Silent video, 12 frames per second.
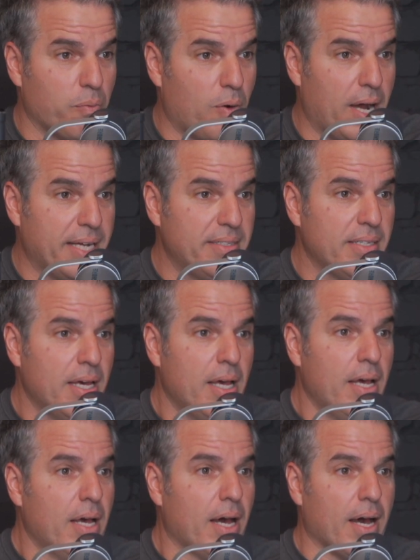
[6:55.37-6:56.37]
wines. Yep.
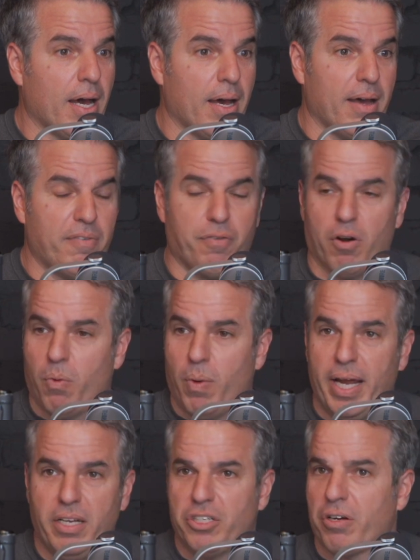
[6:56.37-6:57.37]
Uh, for a
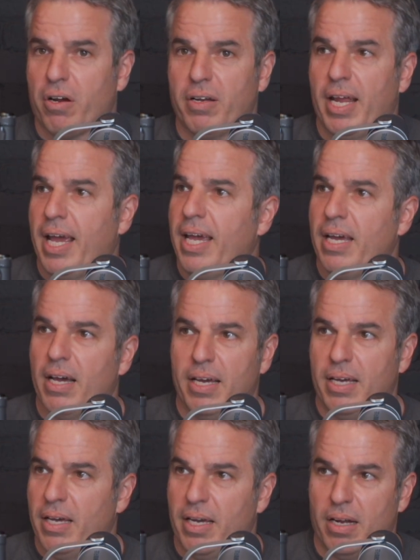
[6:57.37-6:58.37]
white Chardonnay
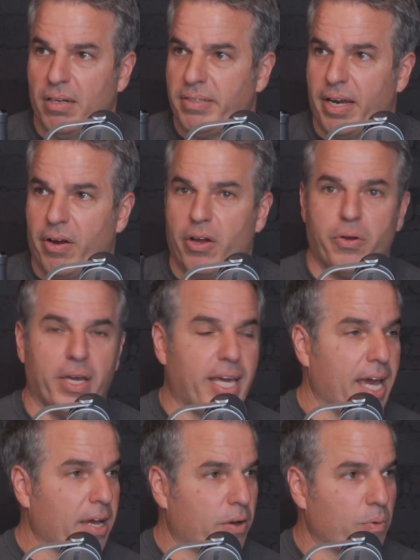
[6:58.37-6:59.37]
in Ontario, you
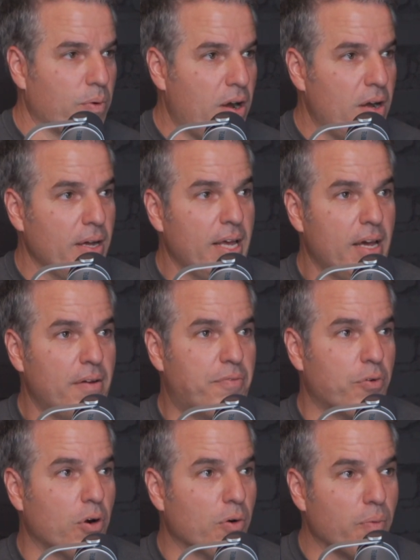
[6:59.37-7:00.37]
can't go wrong.
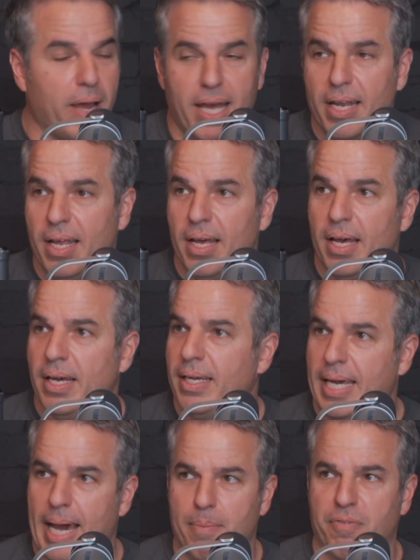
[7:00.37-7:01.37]
For a red,
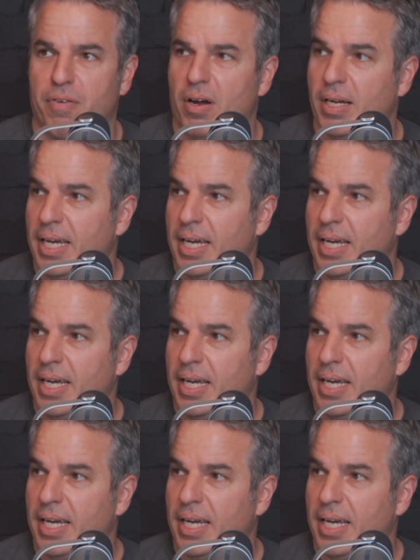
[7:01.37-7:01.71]
Cab Franc